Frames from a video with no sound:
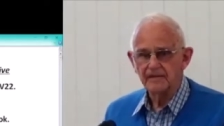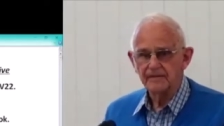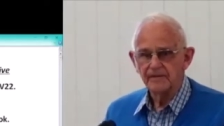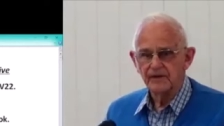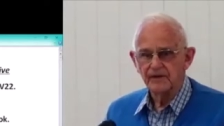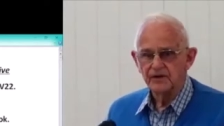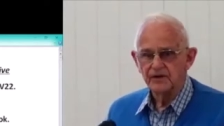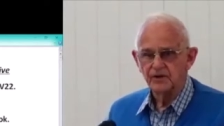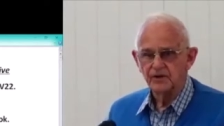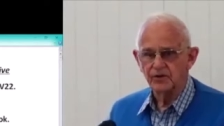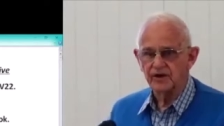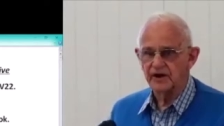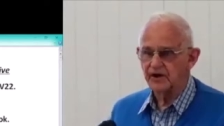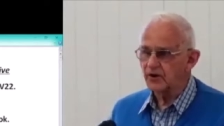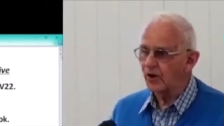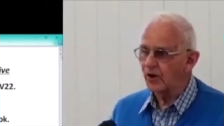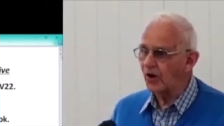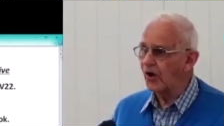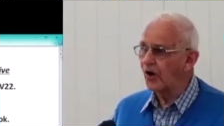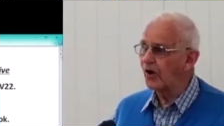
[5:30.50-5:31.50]
You'll get
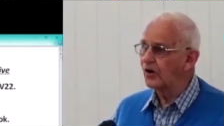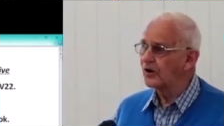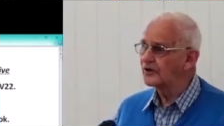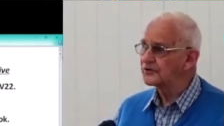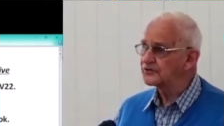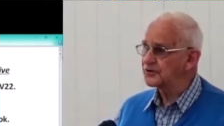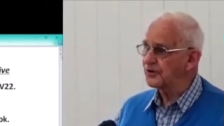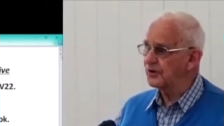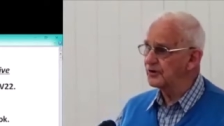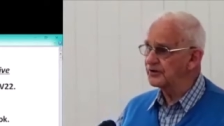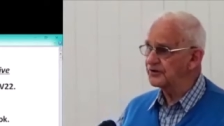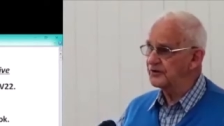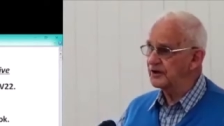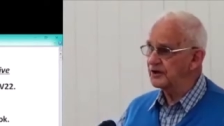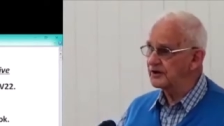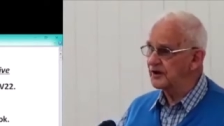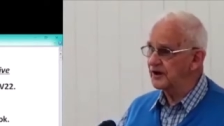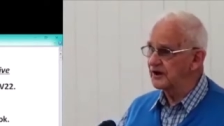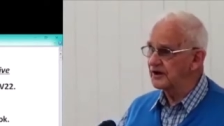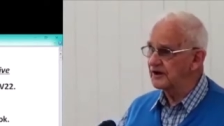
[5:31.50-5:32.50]
all the truth you
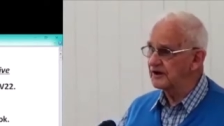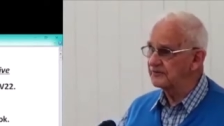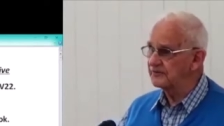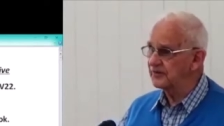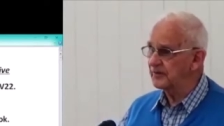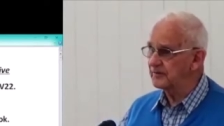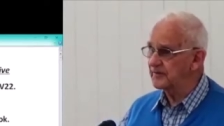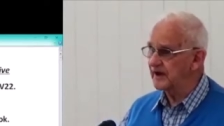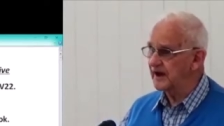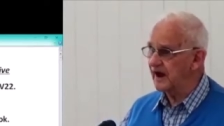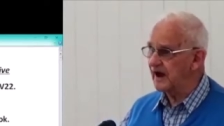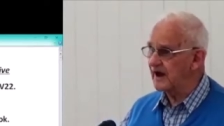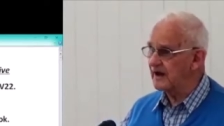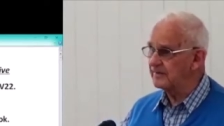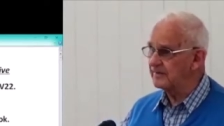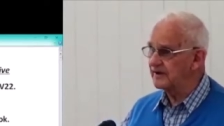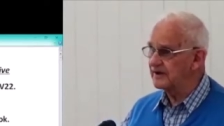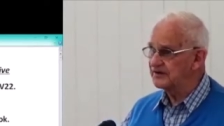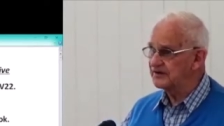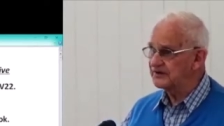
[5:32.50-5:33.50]
need from the
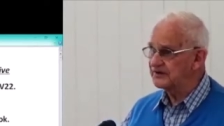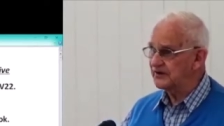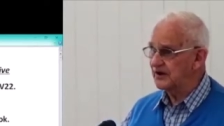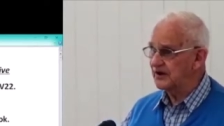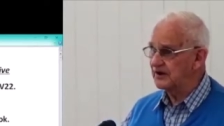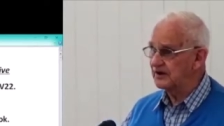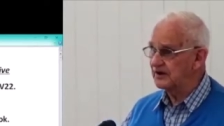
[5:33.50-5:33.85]
ABC.